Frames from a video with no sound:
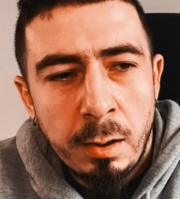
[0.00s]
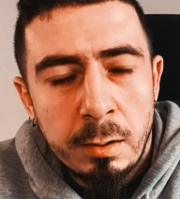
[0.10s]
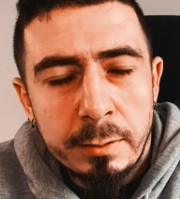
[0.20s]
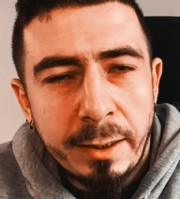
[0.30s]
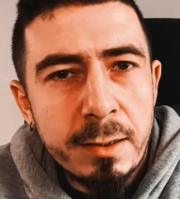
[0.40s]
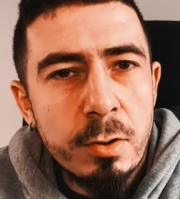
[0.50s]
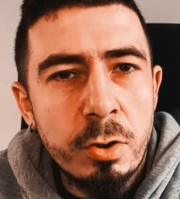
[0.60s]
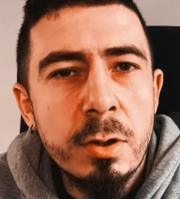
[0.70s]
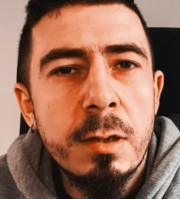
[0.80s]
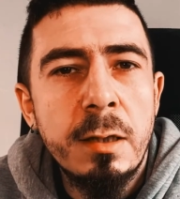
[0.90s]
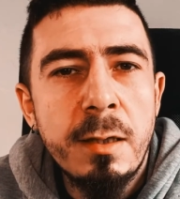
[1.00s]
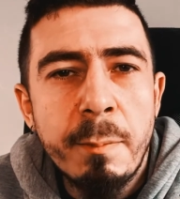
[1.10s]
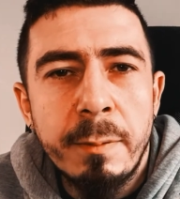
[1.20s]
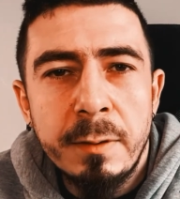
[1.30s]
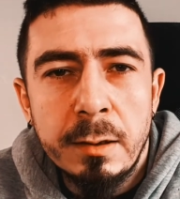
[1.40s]
That's just the
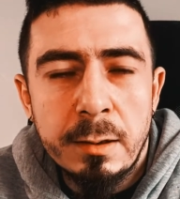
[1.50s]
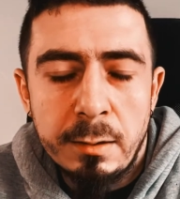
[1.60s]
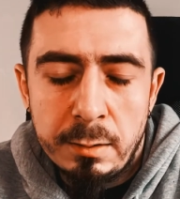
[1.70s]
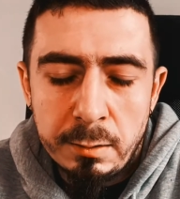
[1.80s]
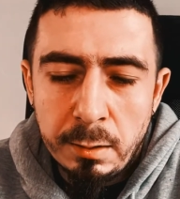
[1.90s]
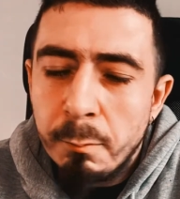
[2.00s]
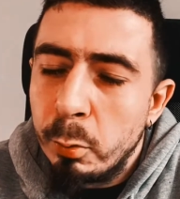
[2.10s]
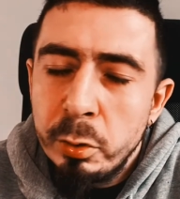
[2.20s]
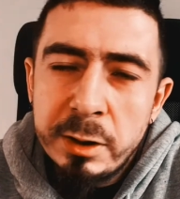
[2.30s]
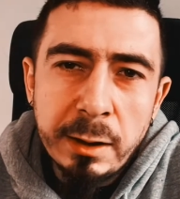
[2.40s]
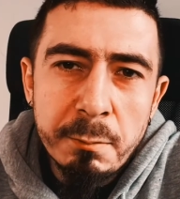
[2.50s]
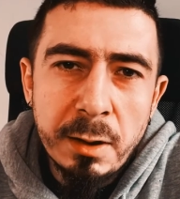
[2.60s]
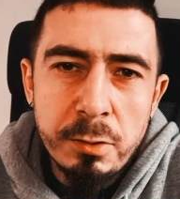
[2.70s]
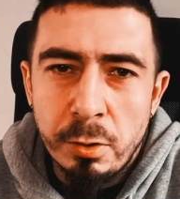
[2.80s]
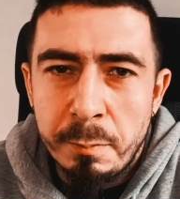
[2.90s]
tip. A boot camp
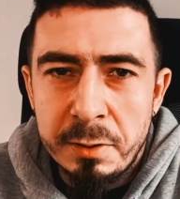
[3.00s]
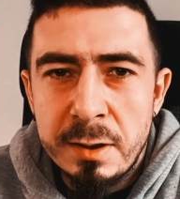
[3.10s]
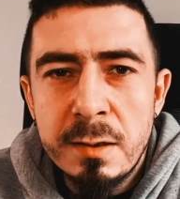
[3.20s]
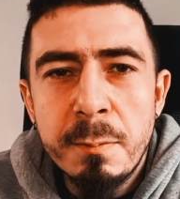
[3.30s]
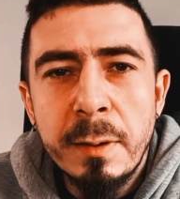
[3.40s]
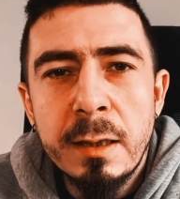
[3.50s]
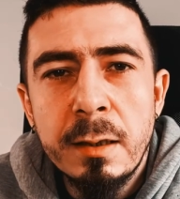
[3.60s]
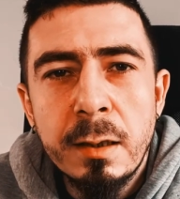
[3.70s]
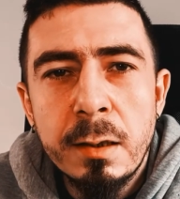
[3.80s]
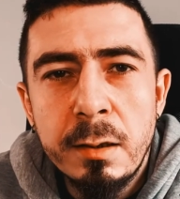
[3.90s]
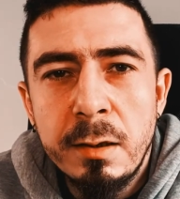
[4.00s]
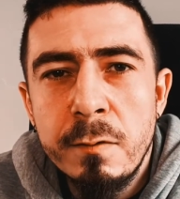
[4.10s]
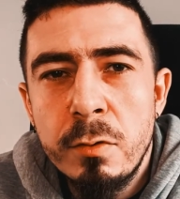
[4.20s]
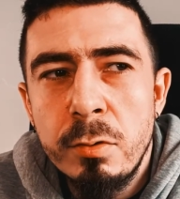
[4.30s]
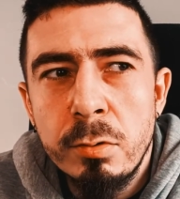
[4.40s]
that you're participating in
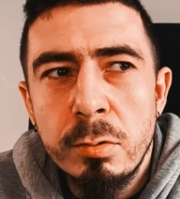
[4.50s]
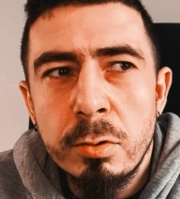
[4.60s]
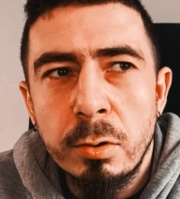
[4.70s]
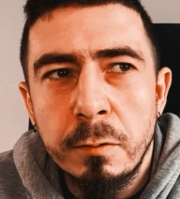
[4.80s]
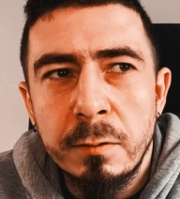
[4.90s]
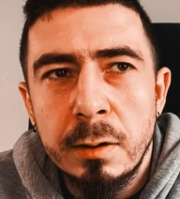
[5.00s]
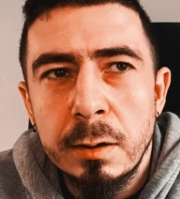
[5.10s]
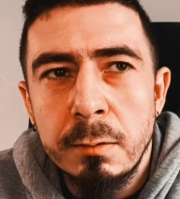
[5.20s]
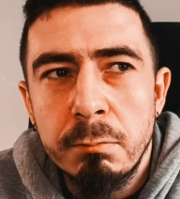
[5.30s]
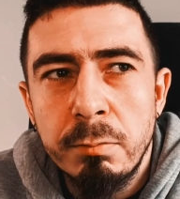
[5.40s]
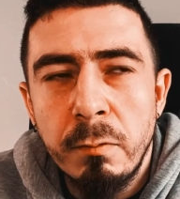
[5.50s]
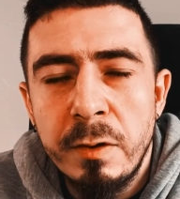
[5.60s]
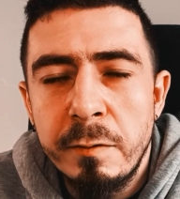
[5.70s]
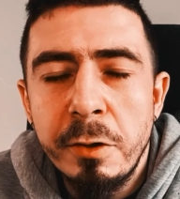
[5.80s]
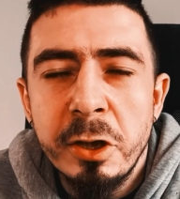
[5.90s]
gives you sort of the
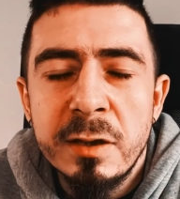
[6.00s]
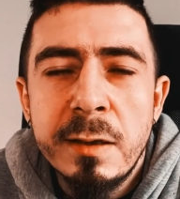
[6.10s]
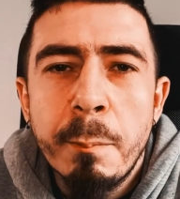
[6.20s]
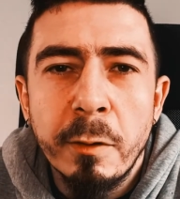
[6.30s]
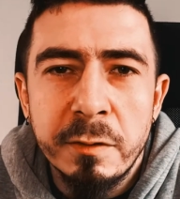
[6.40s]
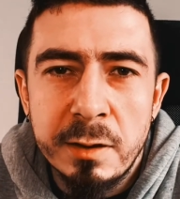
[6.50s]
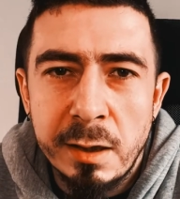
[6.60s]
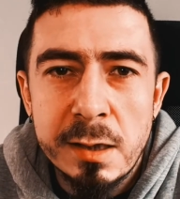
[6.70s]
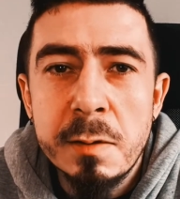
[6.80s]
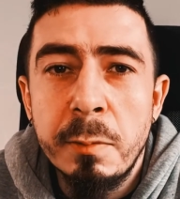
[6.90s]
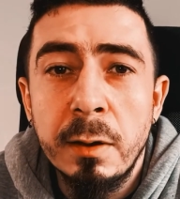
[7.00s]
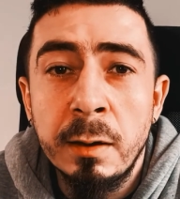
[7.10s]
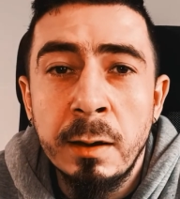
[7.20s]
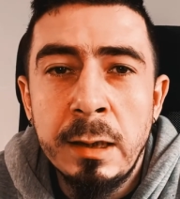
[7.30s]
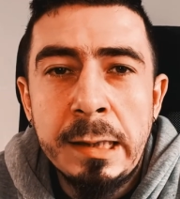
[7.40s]
very tip of the
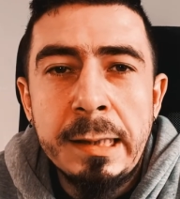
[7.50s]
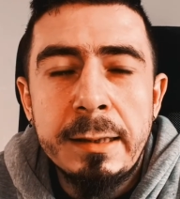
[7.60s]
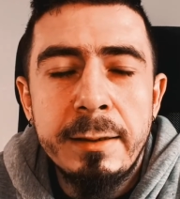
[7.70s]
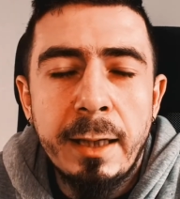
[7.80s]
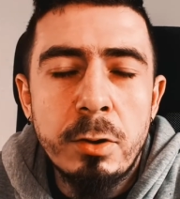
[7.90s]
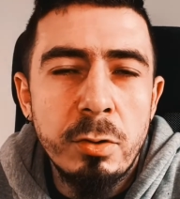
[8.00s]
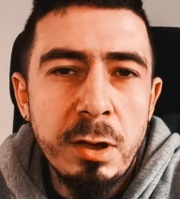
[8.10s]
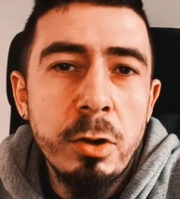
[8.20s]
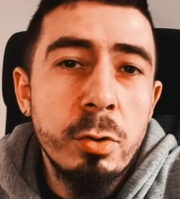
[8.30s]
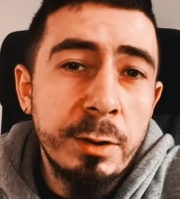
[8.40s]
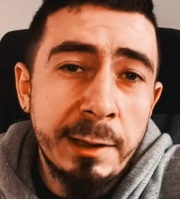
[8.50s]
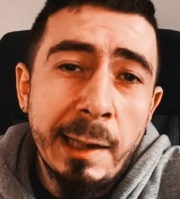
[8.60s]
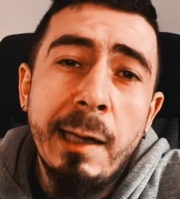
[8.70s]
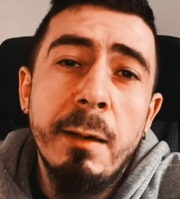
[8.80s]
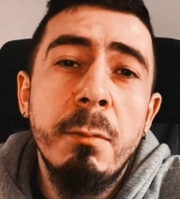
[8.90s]
iceberg that you need to
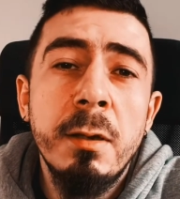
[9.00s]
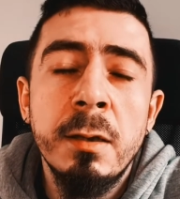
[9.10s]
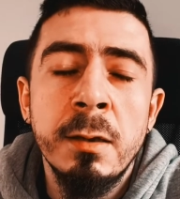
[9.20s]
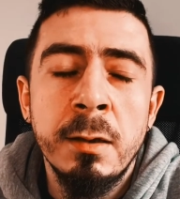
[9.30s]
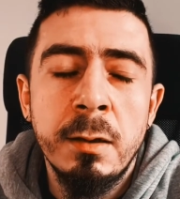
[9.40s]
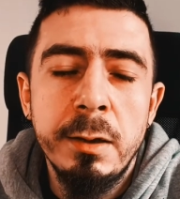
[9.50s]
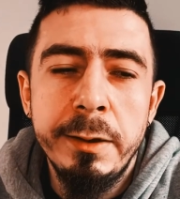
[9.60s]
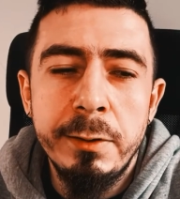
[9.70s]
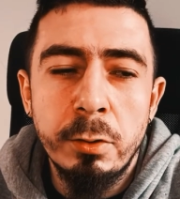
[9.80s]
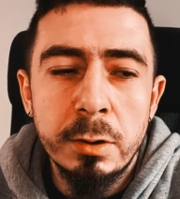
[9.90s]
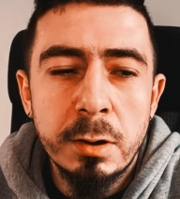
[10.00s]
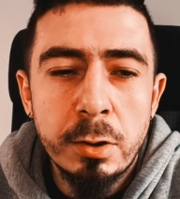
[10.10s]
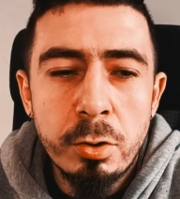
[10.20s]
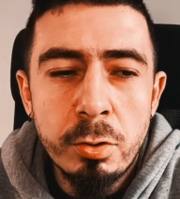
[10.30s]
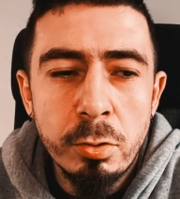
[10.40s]
climb in order
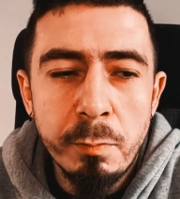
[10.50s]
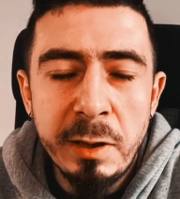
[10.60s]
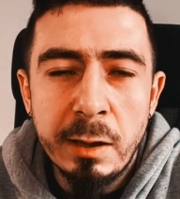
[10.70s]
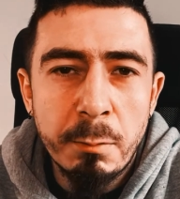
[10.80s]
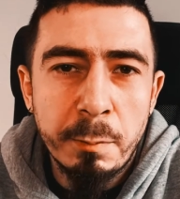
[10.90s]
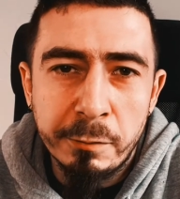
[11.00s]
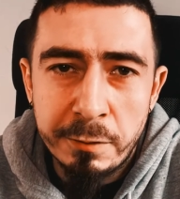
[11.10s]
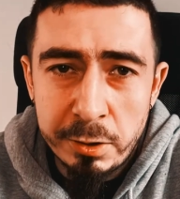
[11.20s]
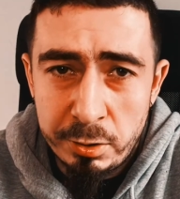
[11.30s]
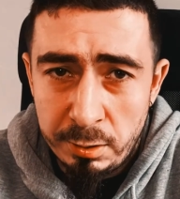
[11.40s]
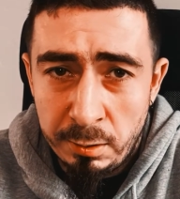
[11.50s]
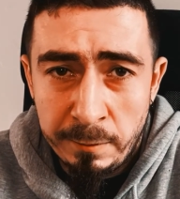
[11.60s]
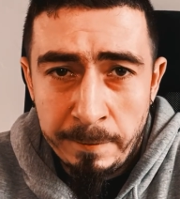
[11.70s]
to become a professional.